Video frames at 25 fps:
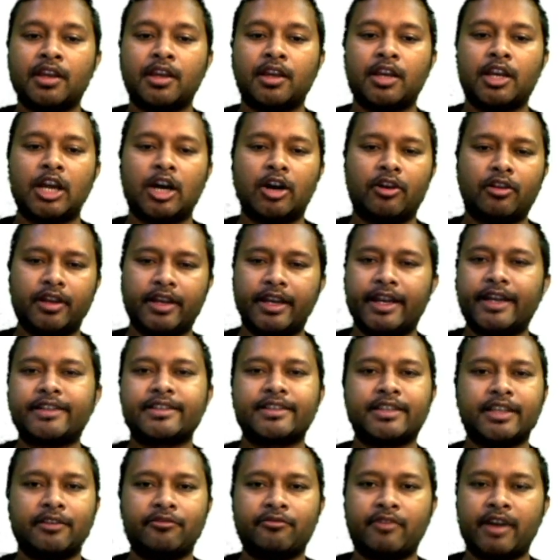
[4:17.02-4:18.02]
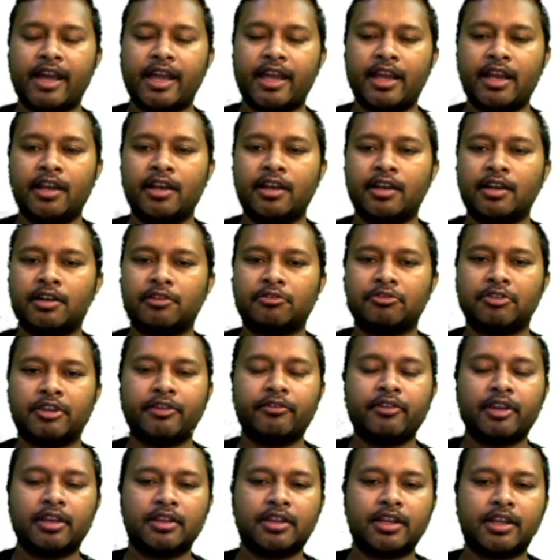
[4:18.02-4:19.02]
Now let's say while
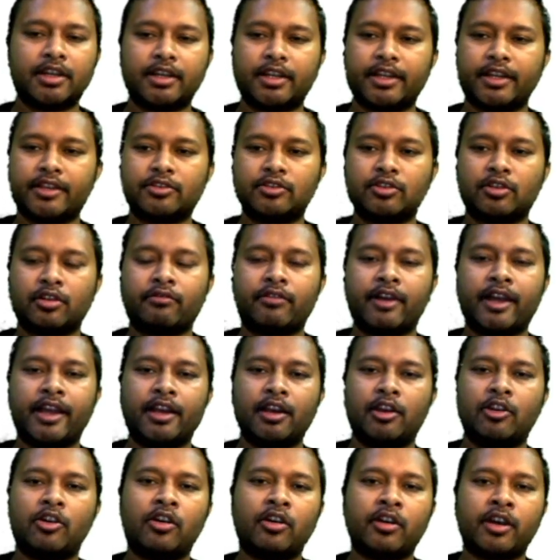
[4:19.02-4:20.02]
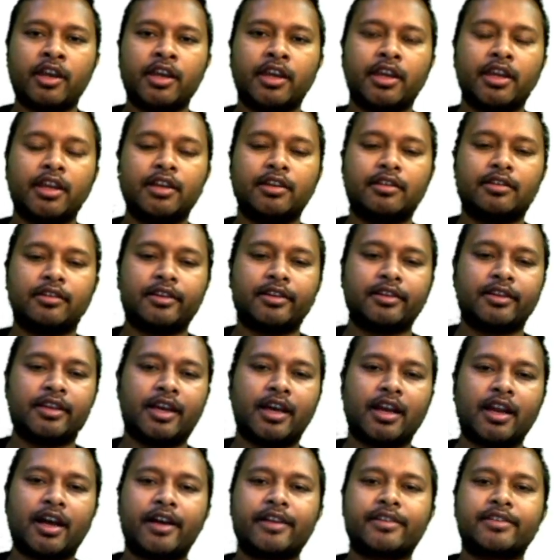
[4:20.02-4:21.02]
giving the test or while logging in, they
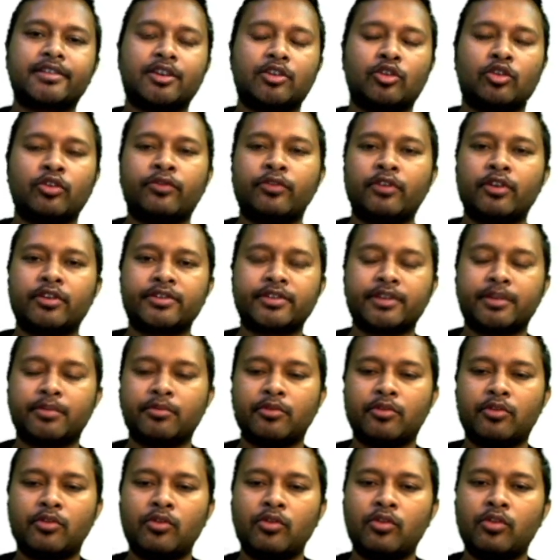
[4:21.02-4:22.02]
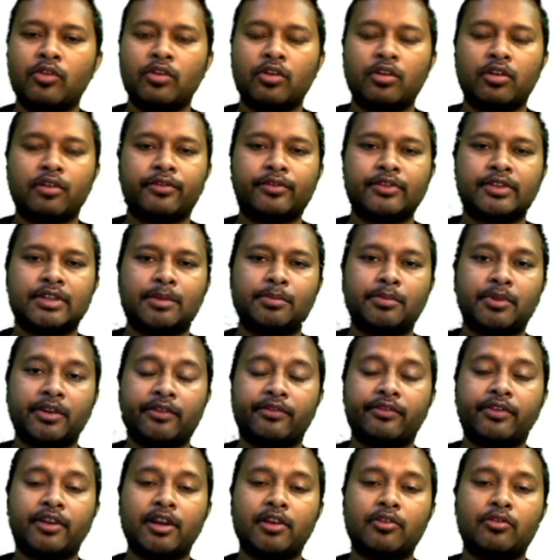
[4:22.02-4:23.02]
are asking you for some code or some
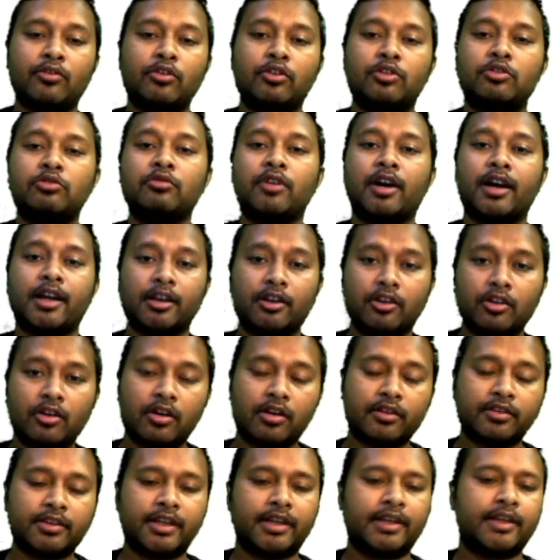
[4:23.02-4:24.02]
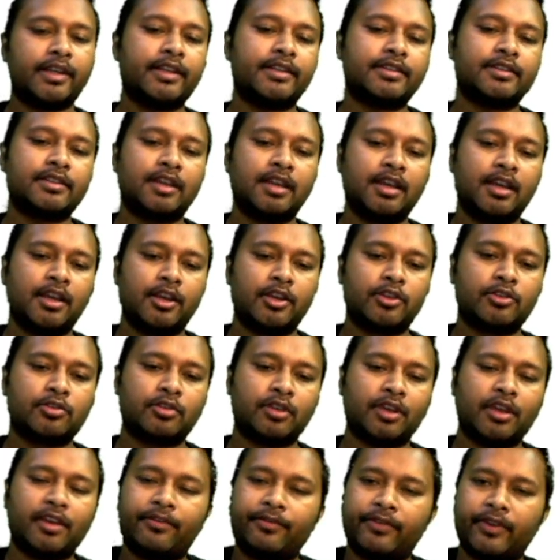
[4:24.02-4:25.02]
referral code to unlock the test. So
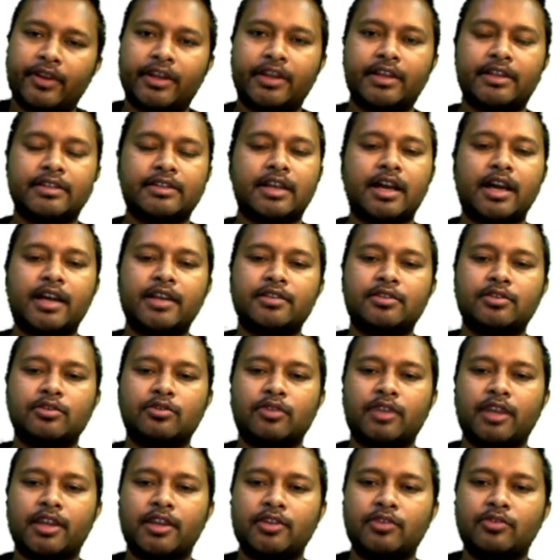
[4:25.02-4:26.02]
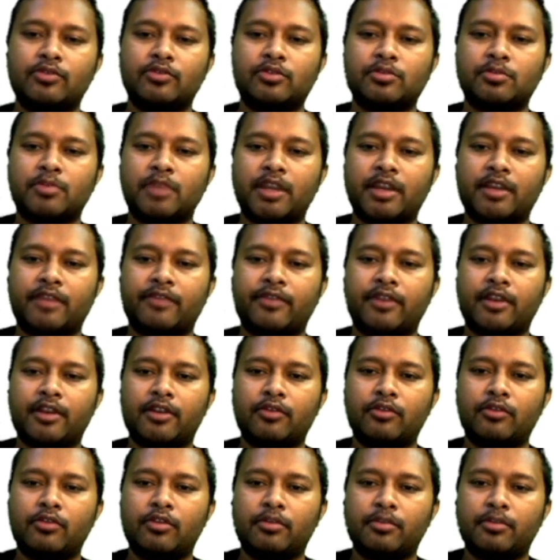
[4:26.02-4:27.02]
if it is asked, you can use my referral
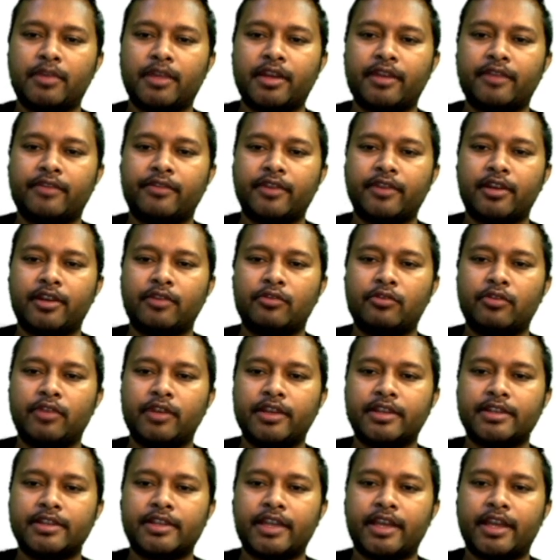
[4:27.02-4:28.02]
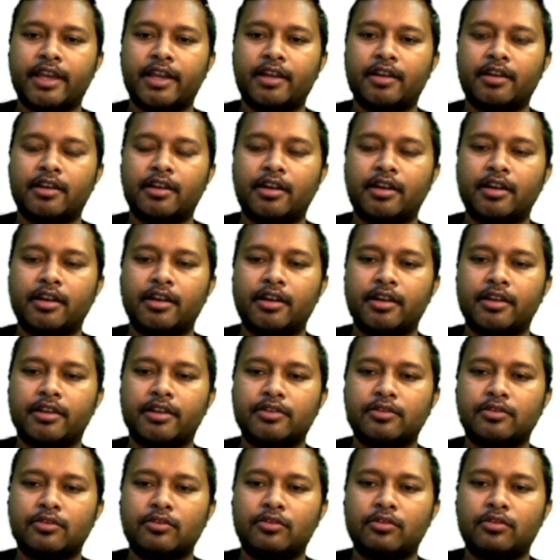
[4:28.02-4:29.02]
code. My referral code is
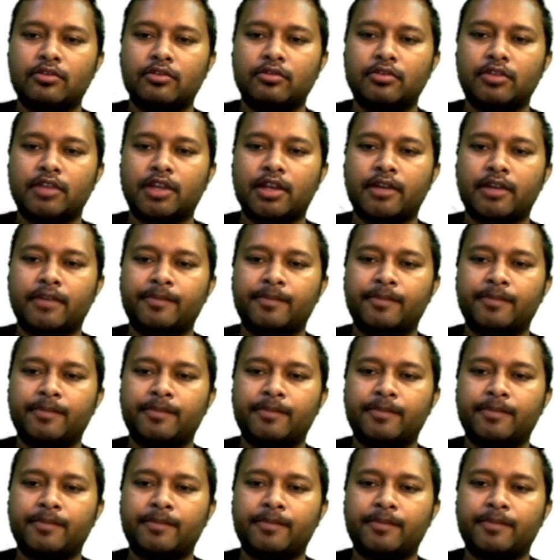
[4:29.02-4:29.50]
N_Huda.